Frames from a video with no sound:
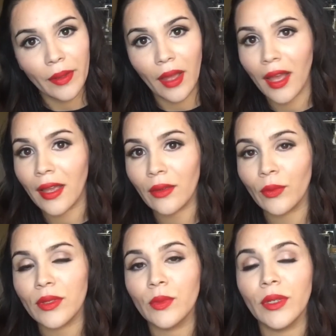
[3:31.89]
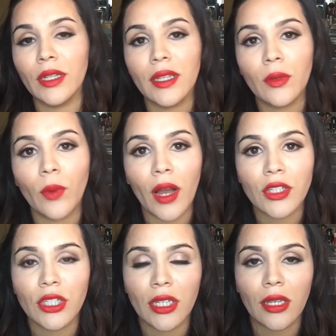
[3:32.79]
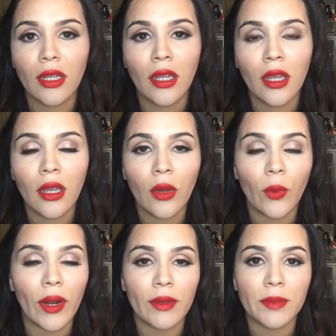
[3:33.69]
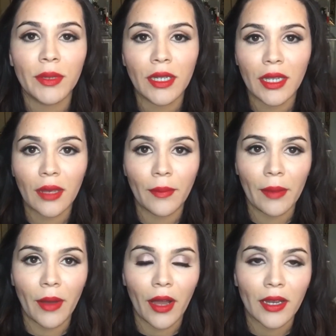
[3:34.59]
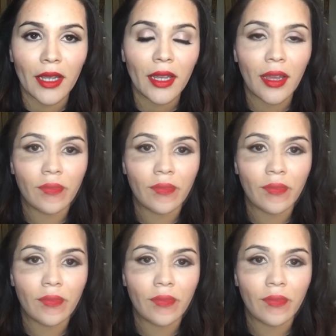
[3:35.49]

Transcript: I was really watching what I was putting in my body.